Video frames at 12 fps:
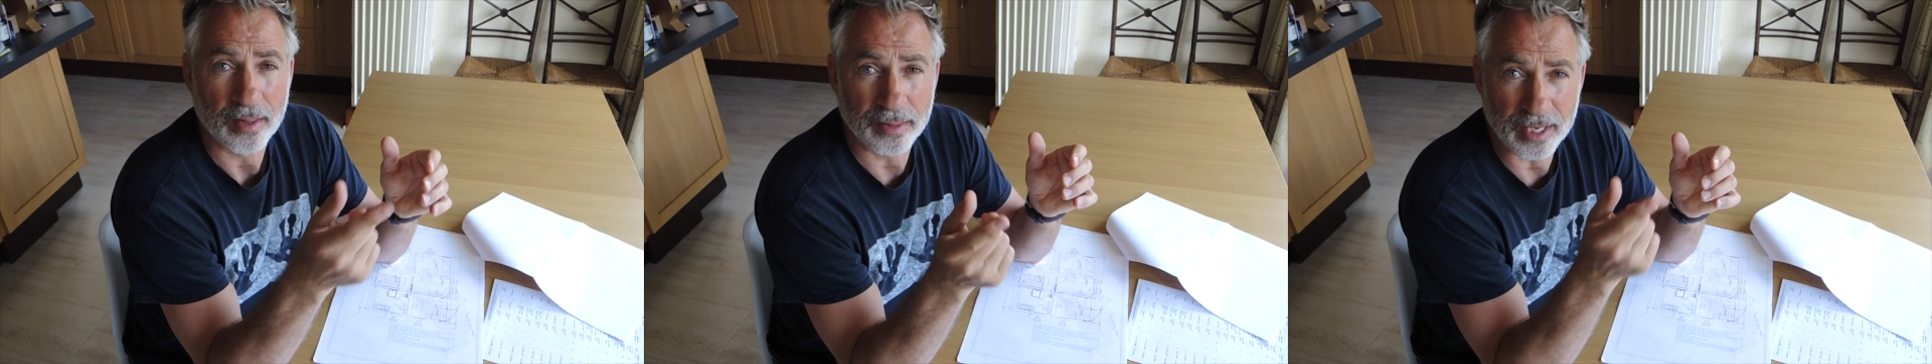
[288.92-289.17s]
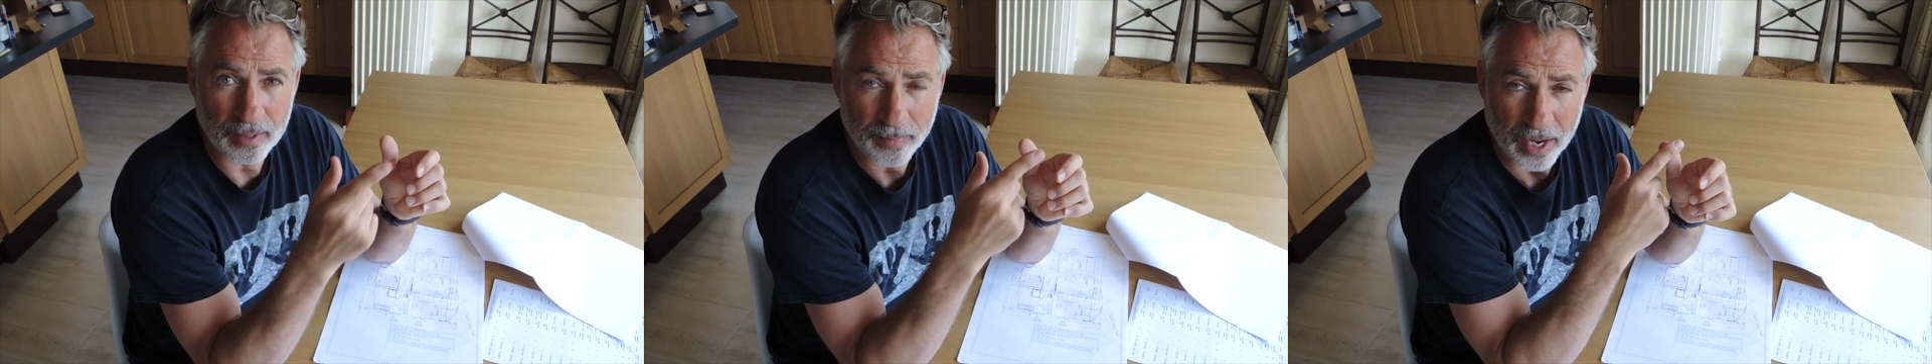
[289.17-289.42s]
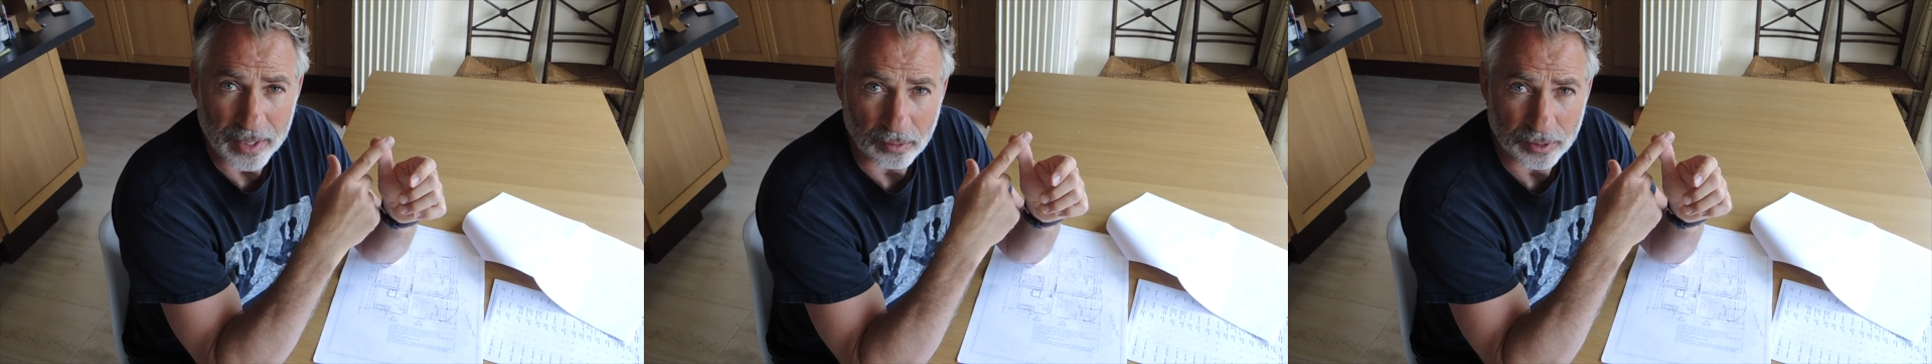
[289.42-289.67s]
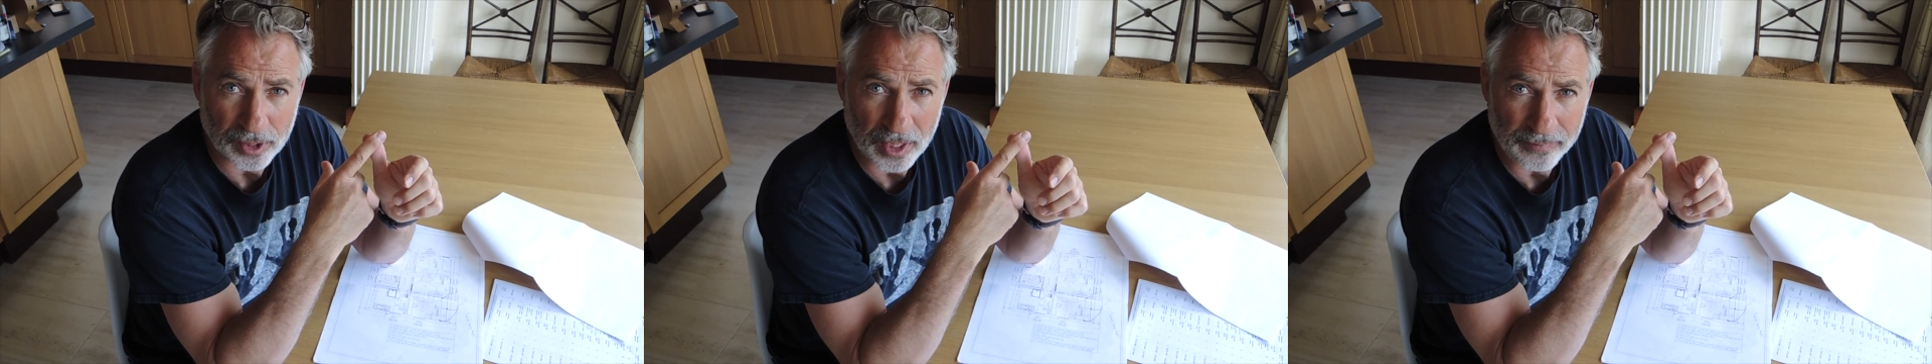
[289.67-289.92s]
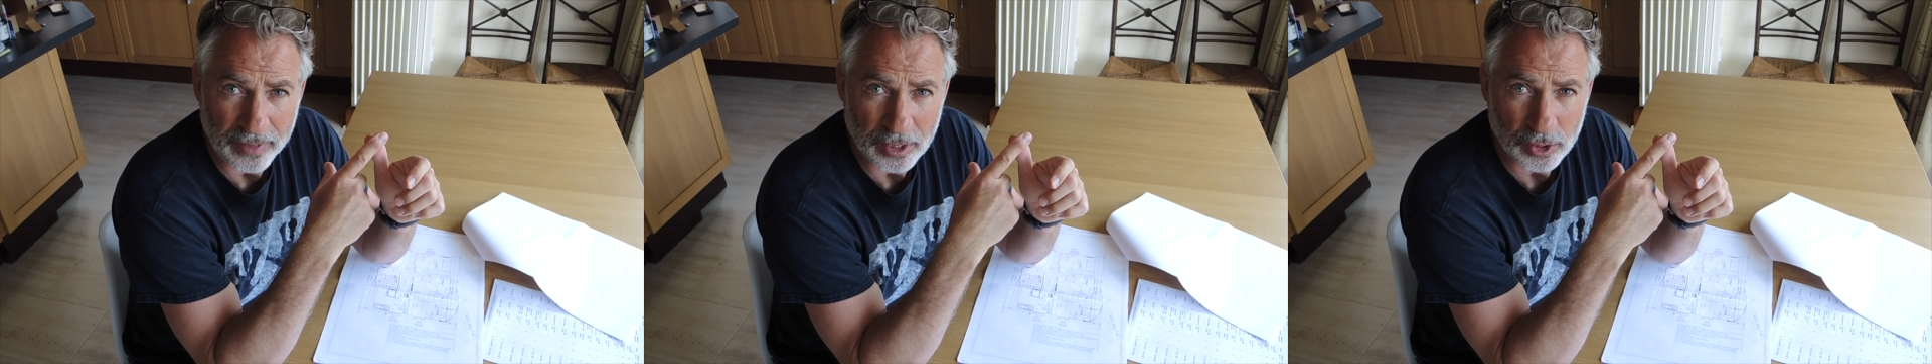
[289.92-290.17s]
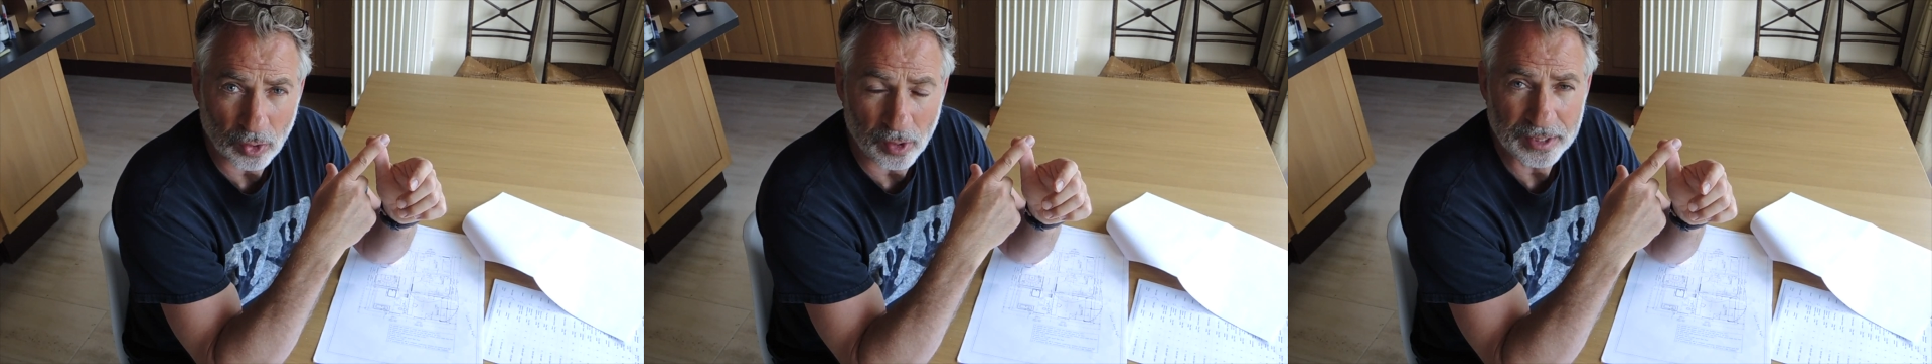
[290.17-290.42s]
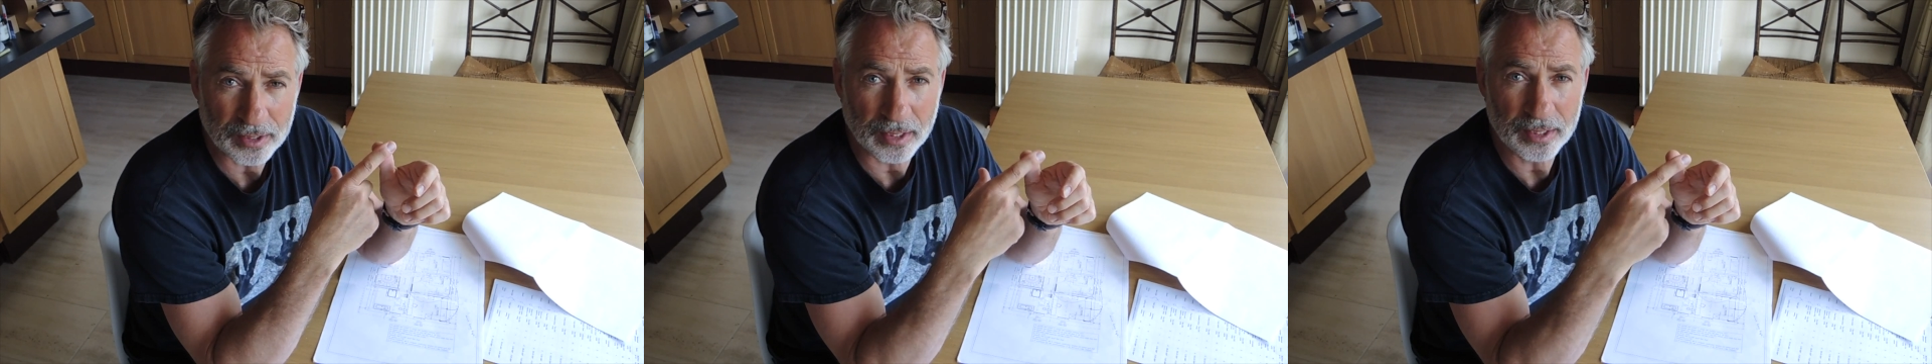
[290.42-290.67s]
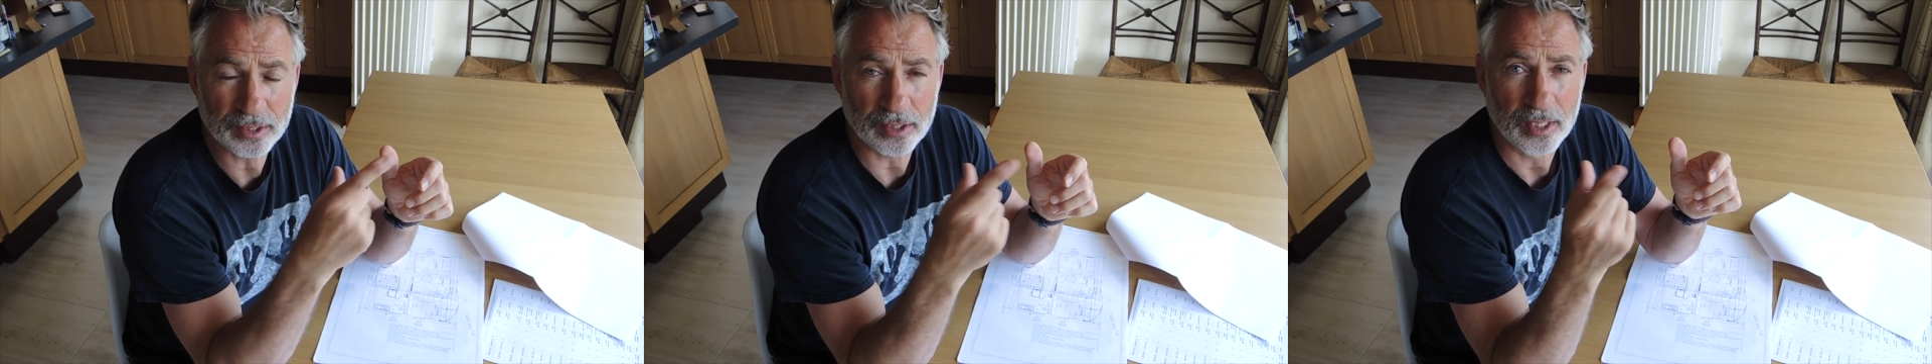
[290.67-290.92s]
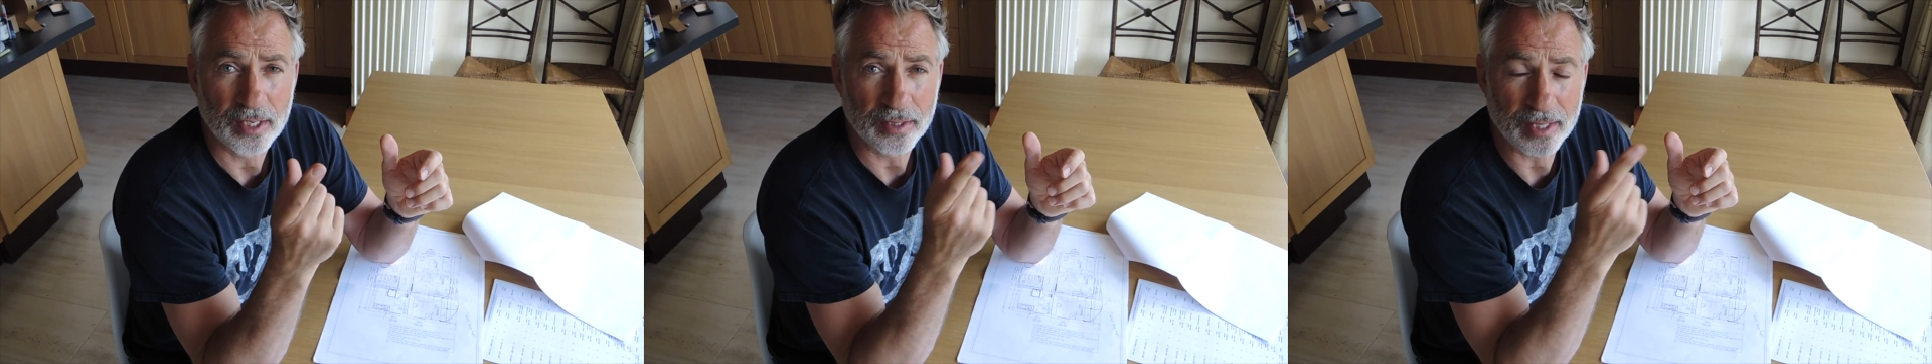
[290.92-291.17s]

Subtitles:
Think about your TV choices.